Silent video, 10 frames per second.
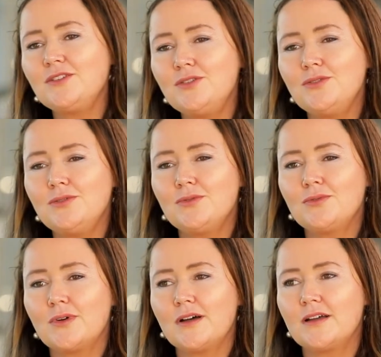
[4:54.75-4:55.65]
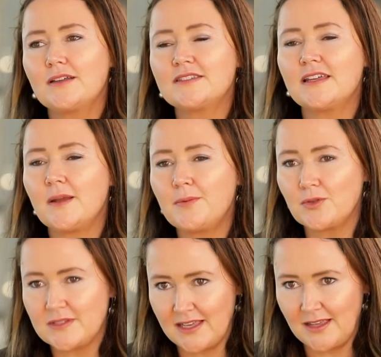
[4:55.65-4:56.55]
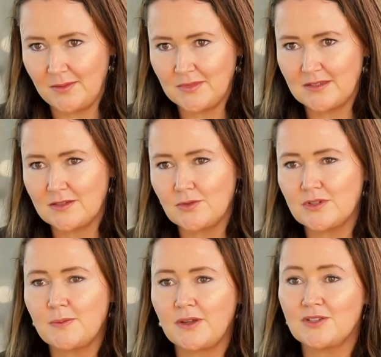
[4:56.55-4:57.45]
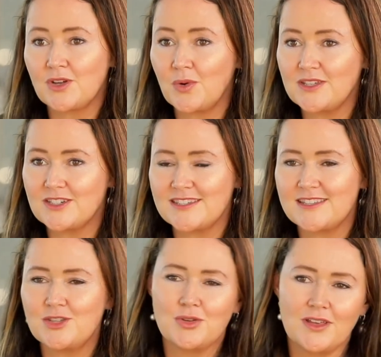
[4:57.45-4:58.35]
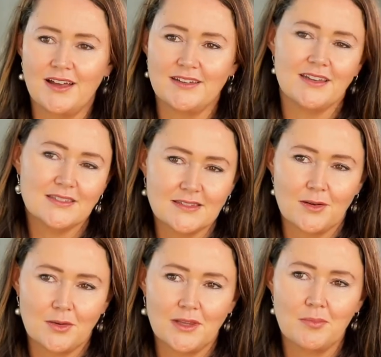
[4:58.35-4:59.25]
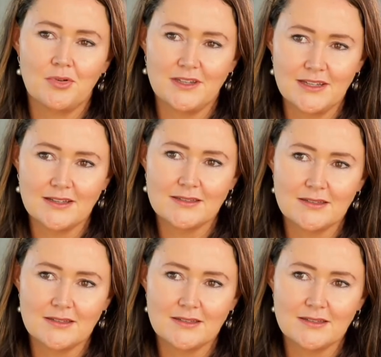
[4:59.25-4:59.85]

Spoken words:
do you set up your teams to respond to questions that you can't necessarily predict?